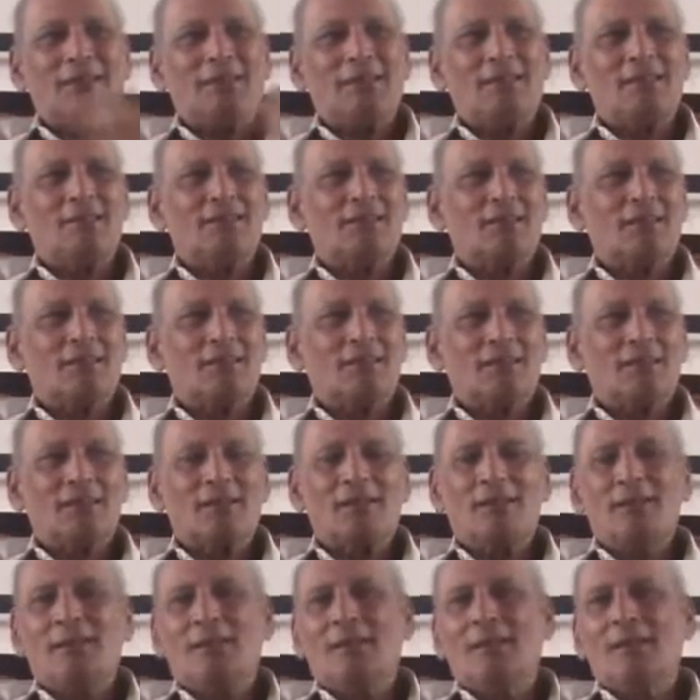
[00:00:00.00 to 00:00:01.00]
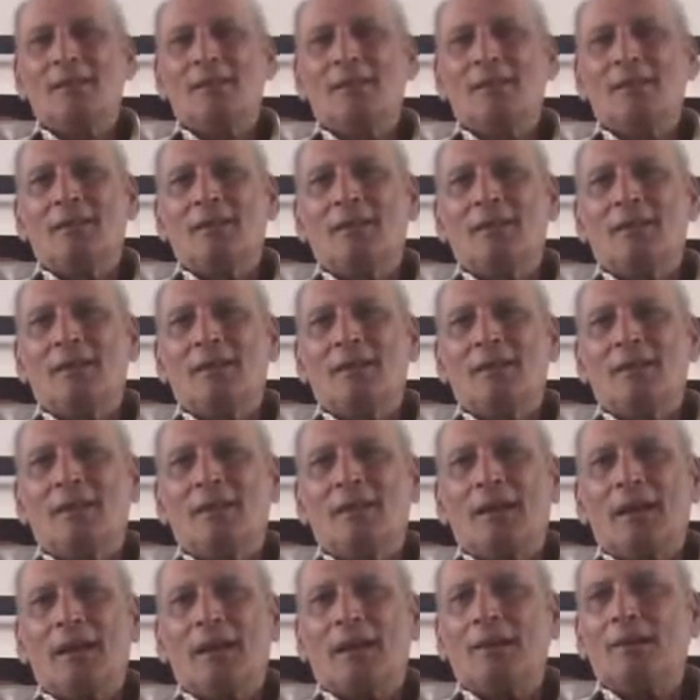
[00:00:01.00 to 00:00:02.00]
with each other
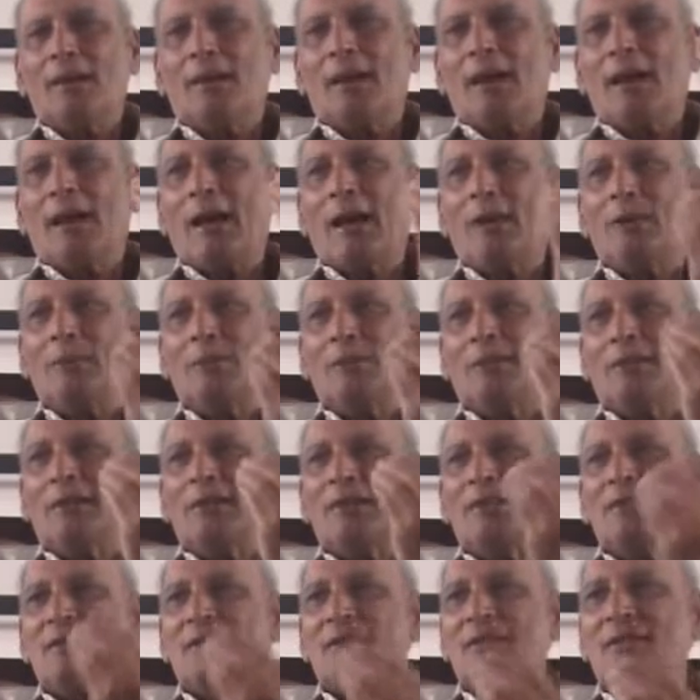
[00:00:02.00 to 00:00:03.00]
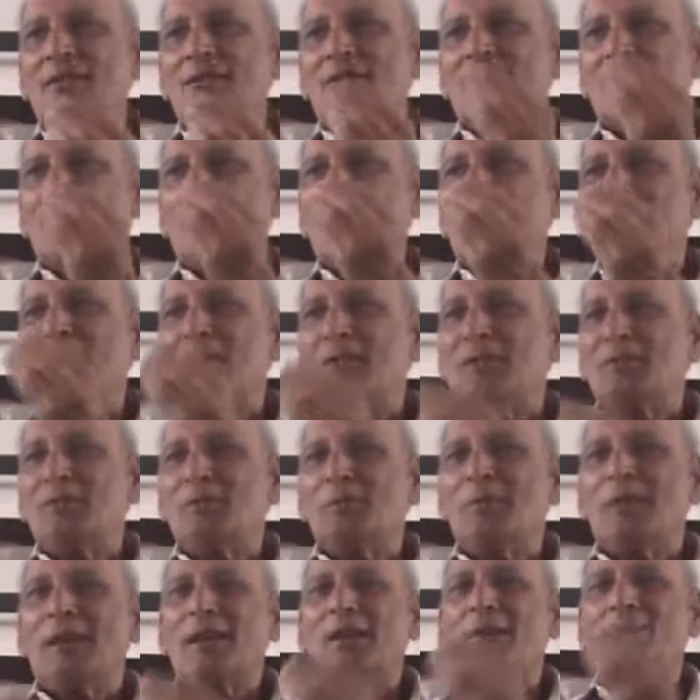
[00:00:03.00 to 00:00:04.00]
and how the decision is
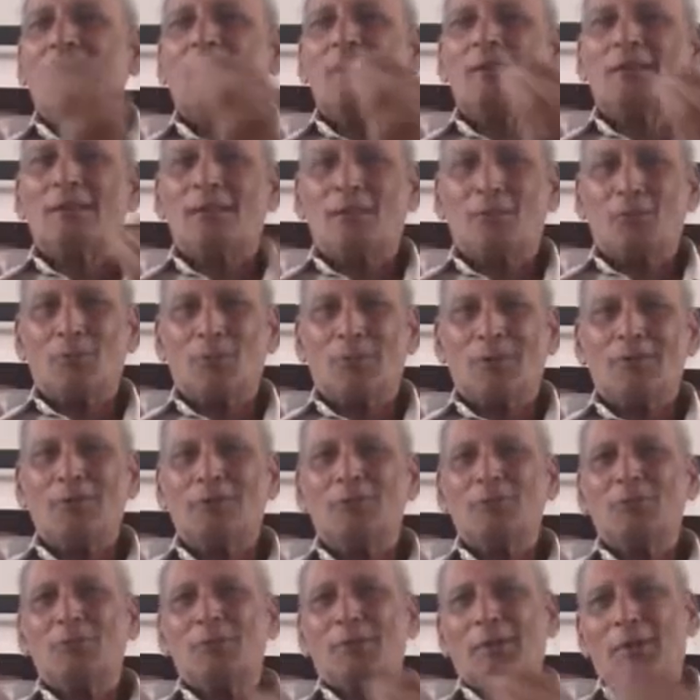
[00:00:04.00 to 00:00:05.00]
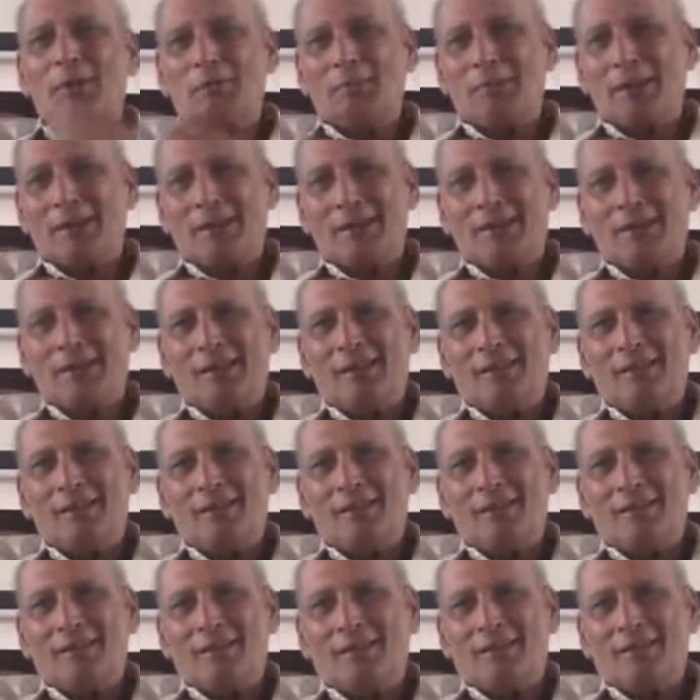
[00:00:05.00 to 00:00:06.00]
made whether one should apply
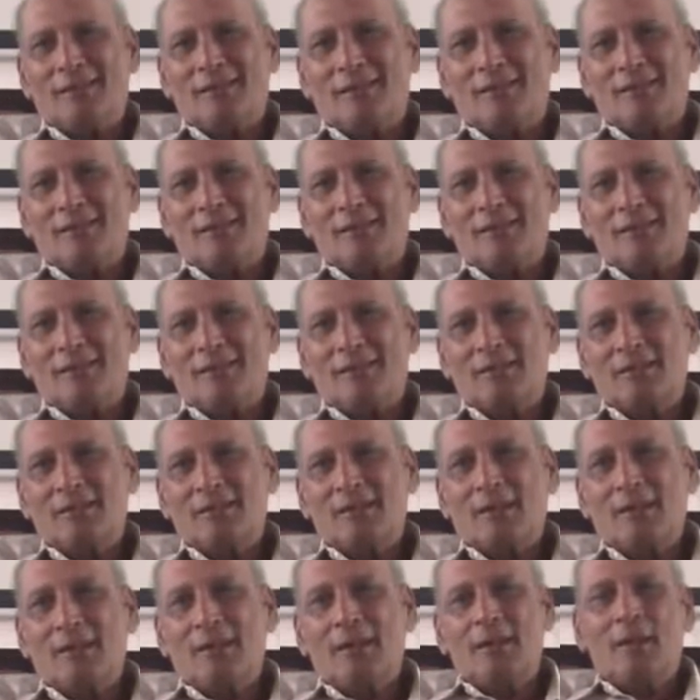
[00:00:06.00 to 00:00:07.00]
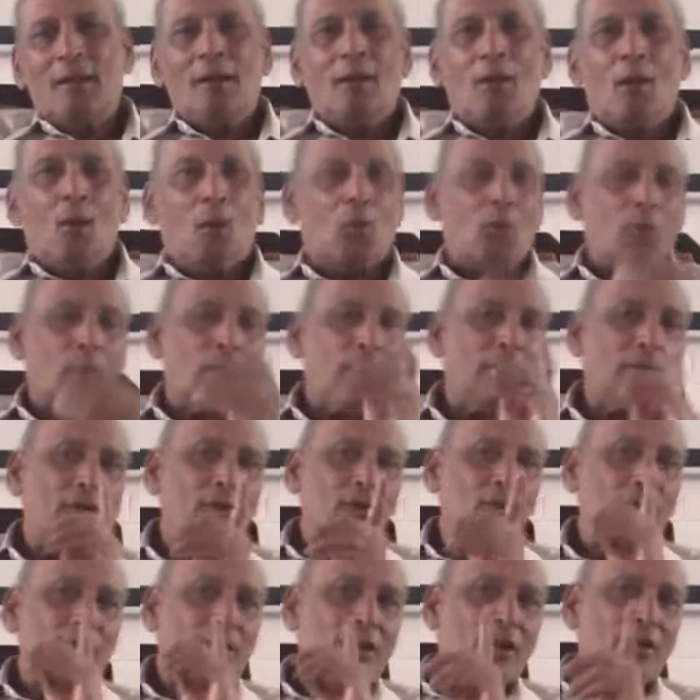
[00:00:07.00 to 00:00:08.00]
or the other.
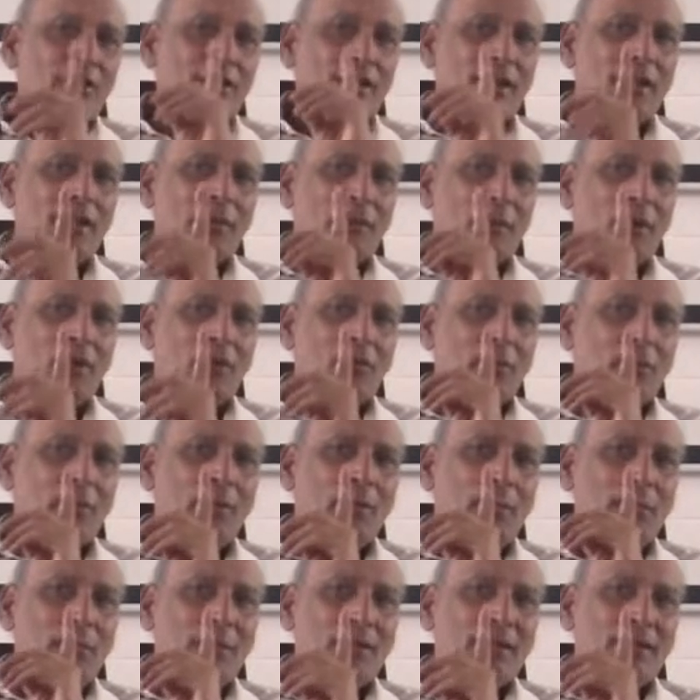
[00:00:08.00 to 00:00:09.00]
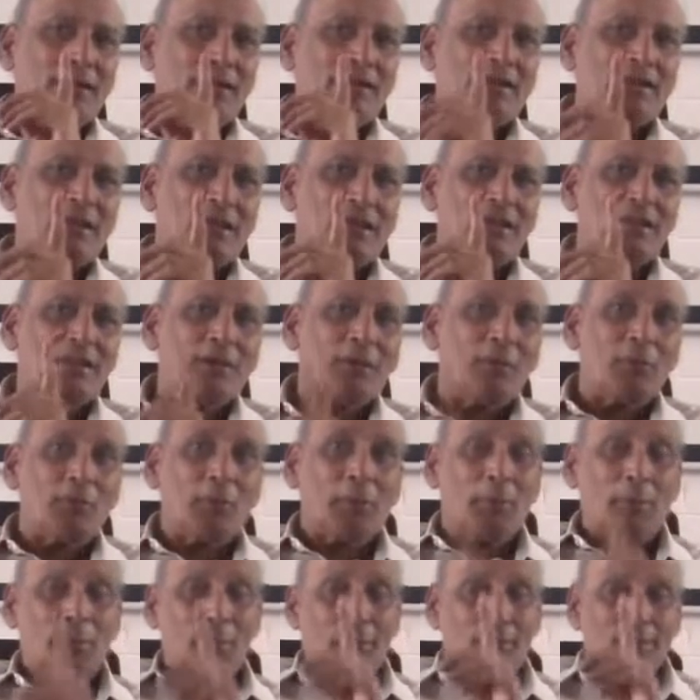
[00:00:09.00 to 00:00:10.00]
When you're talking about
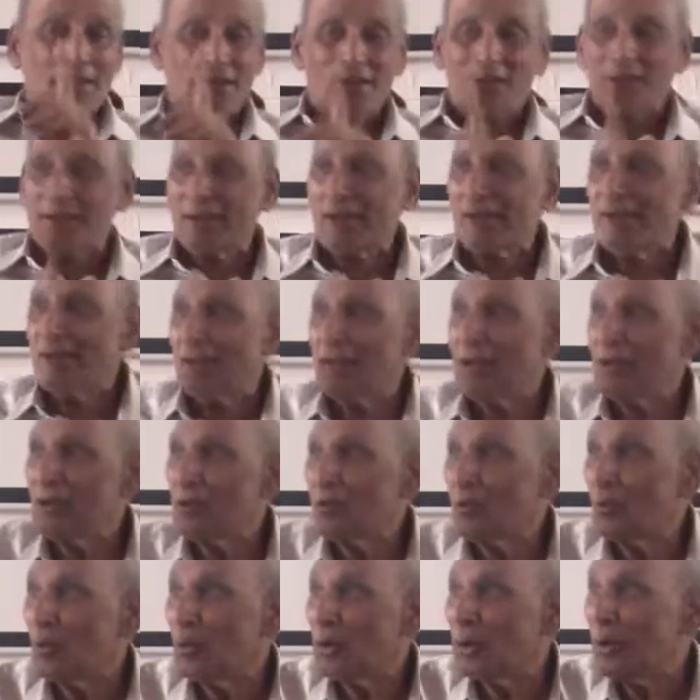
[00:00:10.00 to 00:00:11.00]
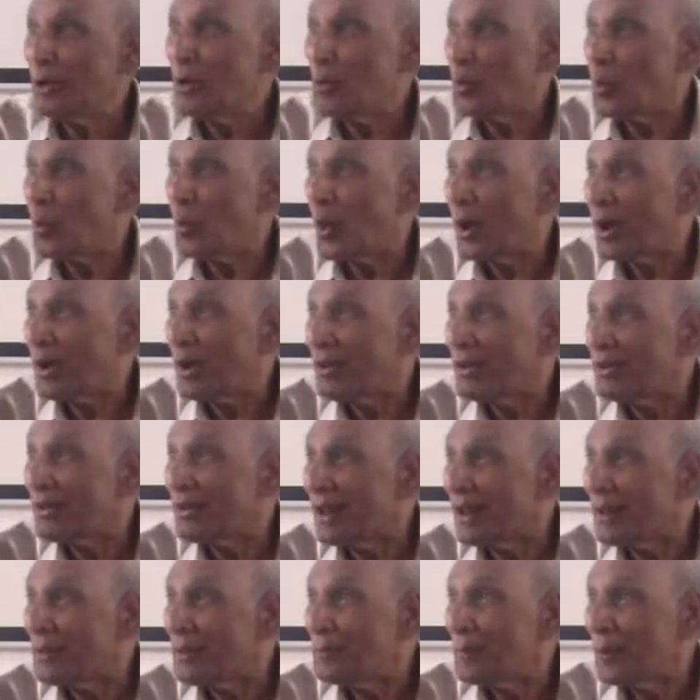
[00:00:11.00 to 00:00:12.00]
Vilpratishedha has only one
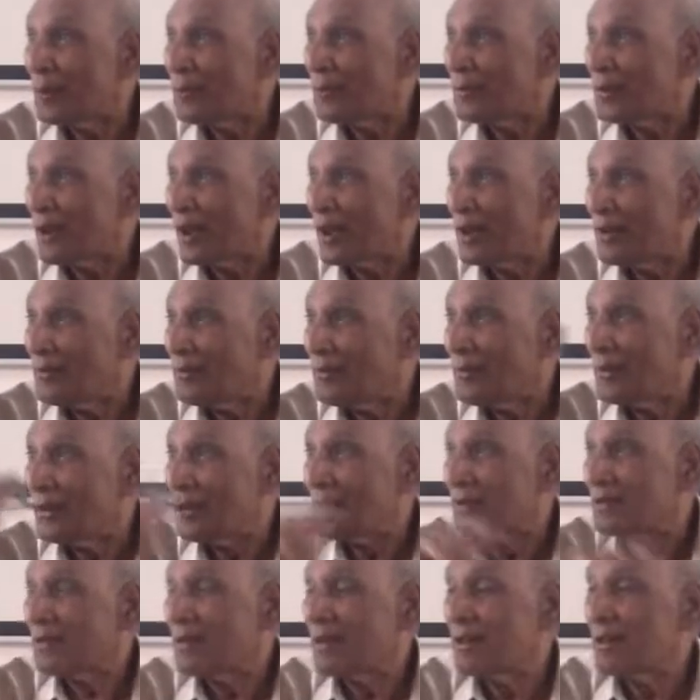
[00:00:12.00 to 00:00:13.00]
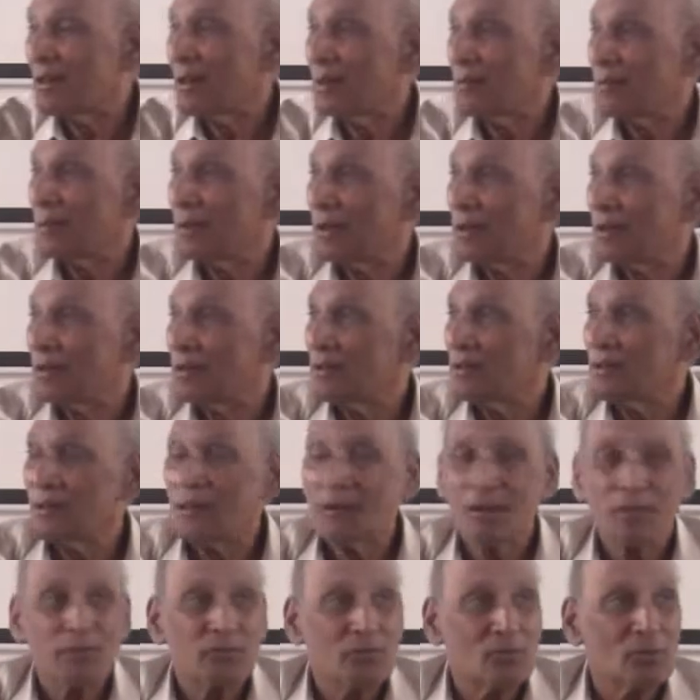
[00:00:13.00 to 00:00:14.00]
type of conflict in the
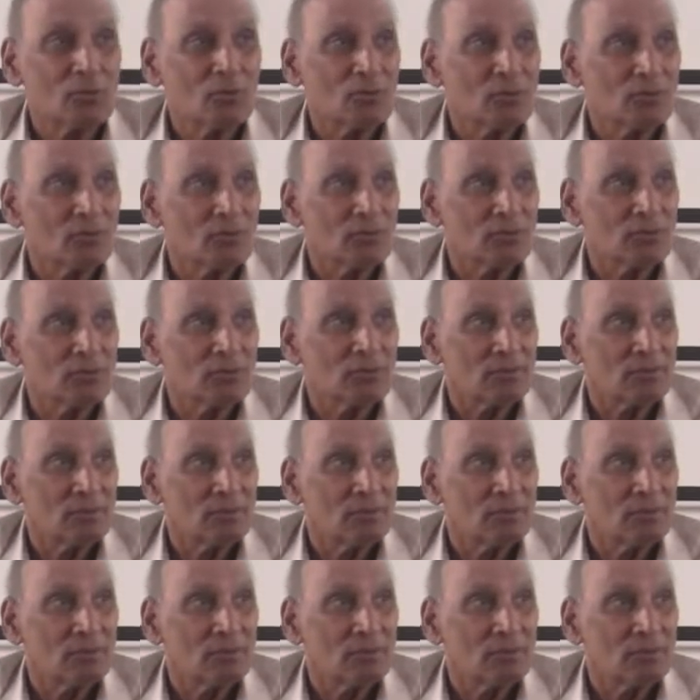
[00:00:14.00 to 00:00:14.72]
application of two rules.